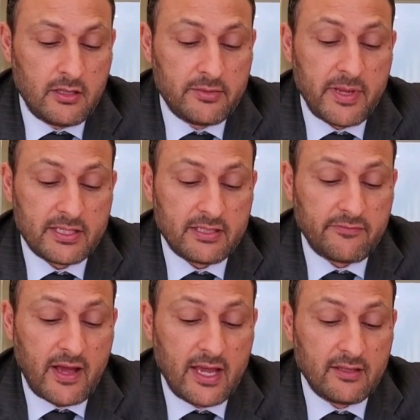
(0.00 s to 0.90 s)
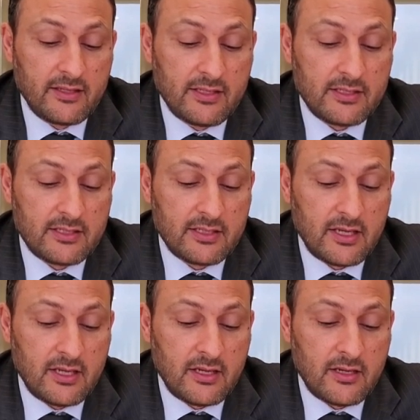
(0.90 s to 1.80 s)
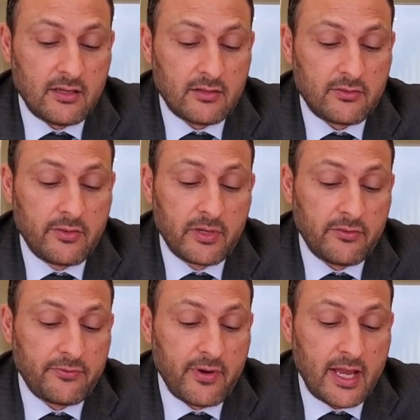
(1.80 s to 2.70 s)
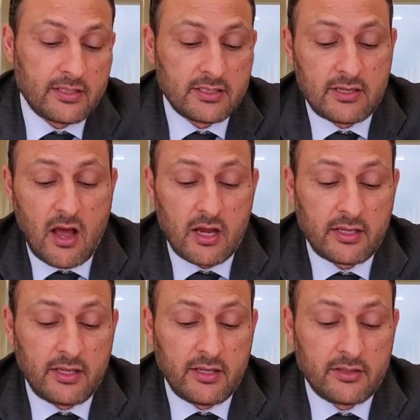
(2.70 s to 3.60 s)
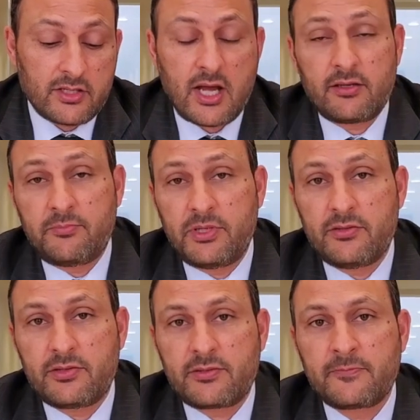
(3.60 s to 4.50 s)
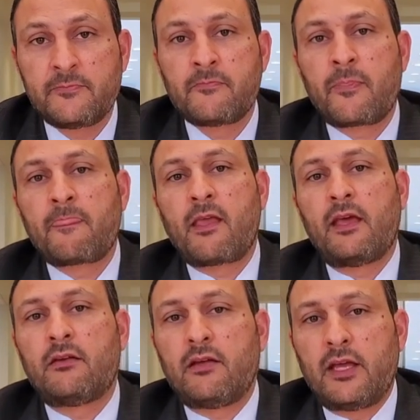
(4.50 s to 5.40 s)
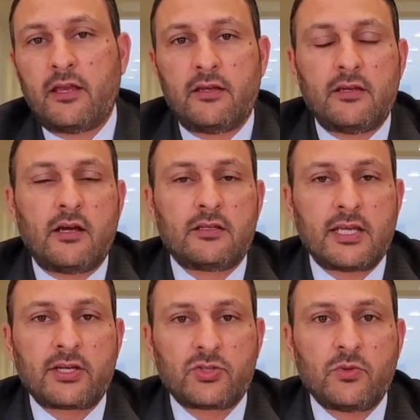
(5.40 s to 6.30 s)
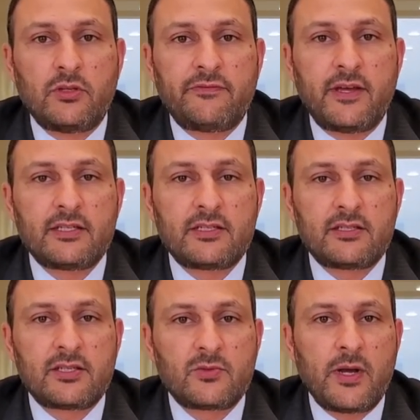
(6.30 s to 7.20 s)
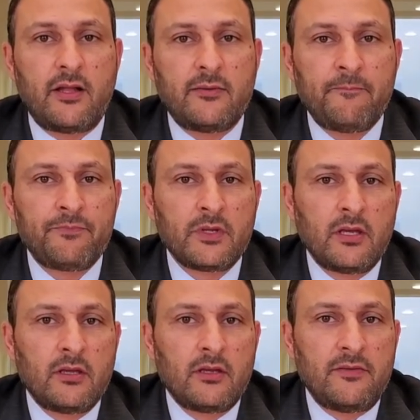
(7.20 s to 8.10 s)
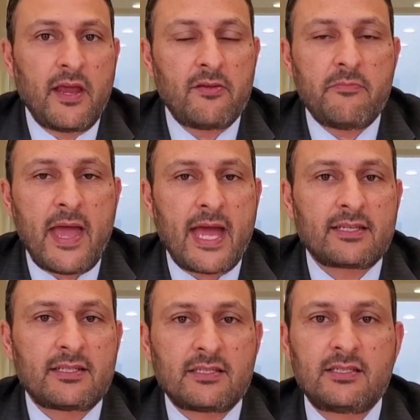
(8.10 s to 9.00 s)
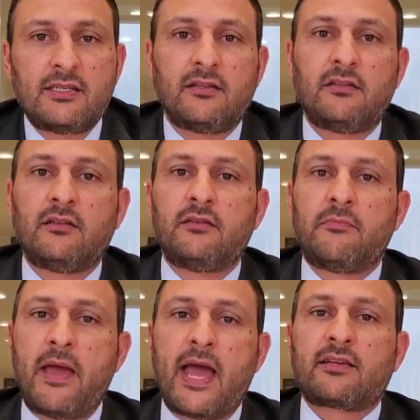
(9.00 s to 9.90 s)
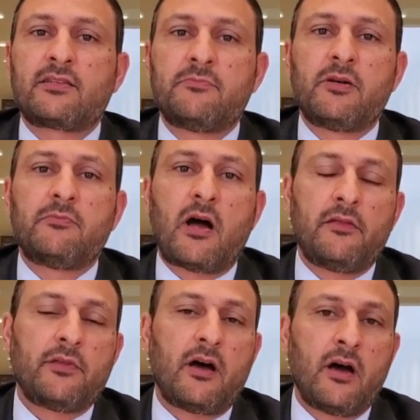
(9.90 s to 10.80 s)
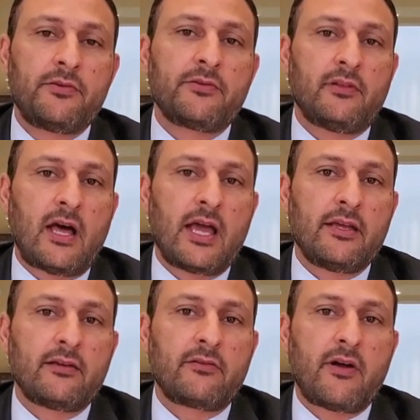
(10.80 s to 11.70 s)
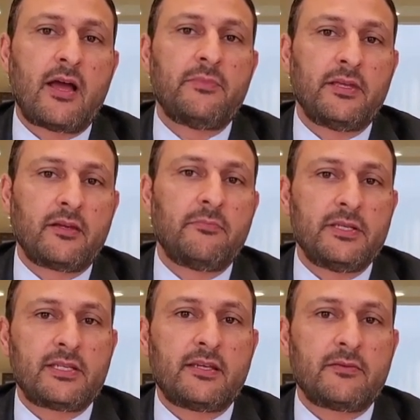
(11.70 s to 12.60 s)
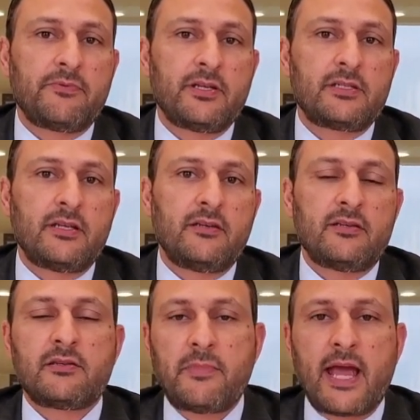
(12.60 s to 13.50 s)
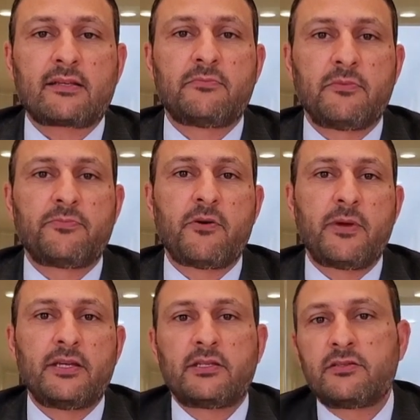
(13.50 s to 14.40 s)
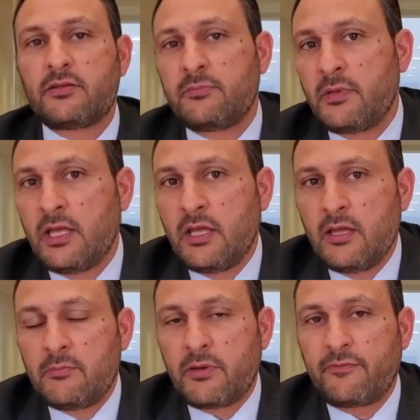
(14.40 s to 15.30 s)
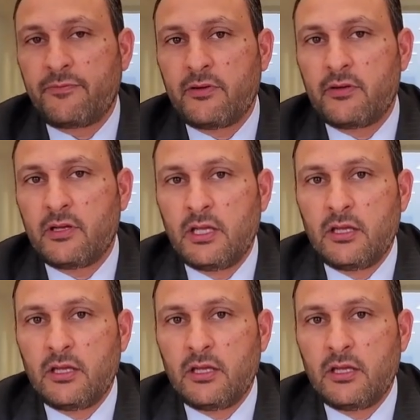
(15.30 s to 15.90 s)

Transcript: domestic violence, criminal threats, stalking, child abuse, and sexual offenses as well. There, the max is still the maximum on the underlying crime that you can be sent to prison is the maximum probation term. But for